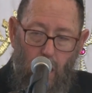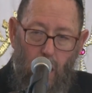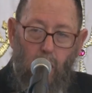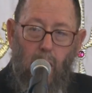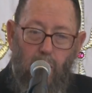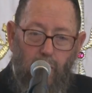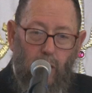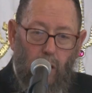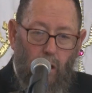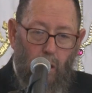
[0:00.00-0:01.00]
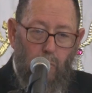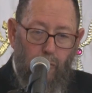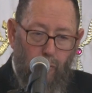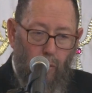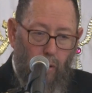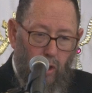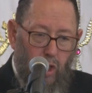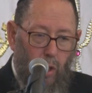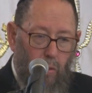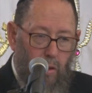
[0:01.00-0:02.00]
11 years before
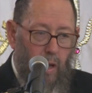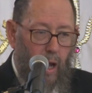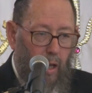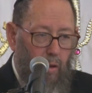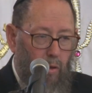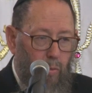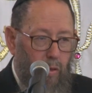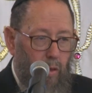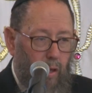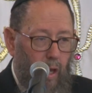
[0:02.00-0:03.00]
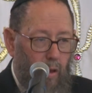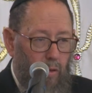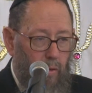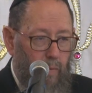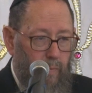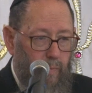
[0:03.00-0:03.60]
she was diagnosed with this cancer,